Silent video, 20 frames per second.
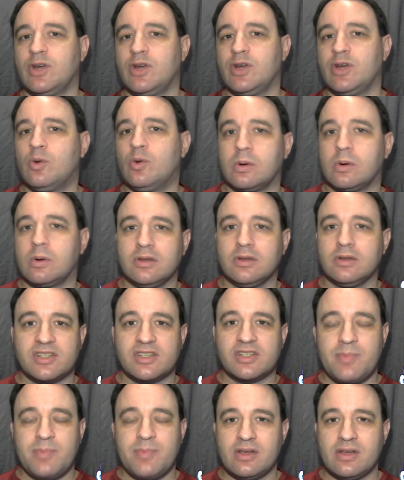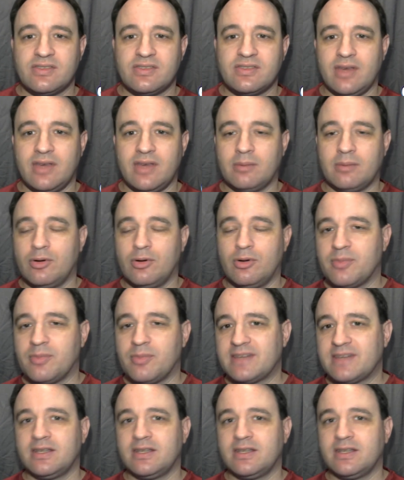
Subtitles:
real-world experience that both